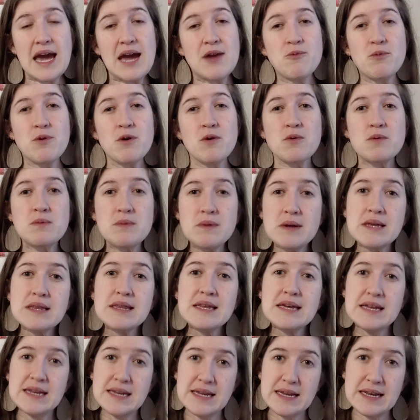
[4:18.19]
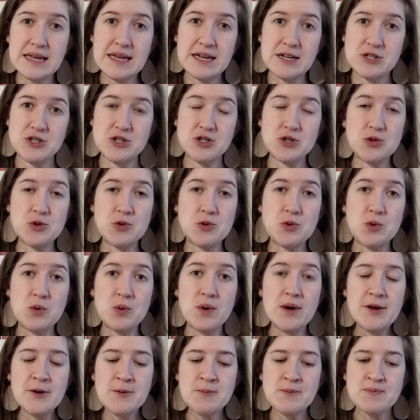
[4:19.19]
and we're really needing to
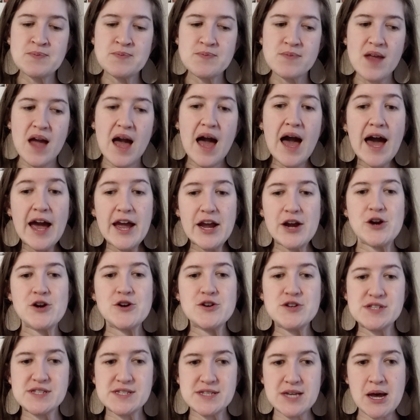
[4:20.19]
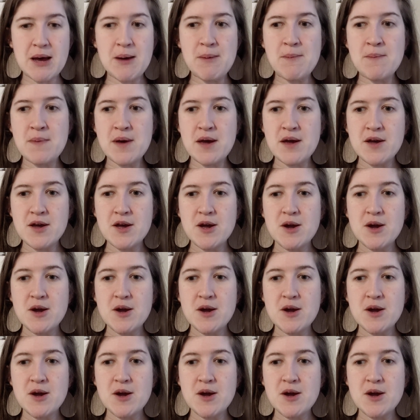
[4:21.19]
hire some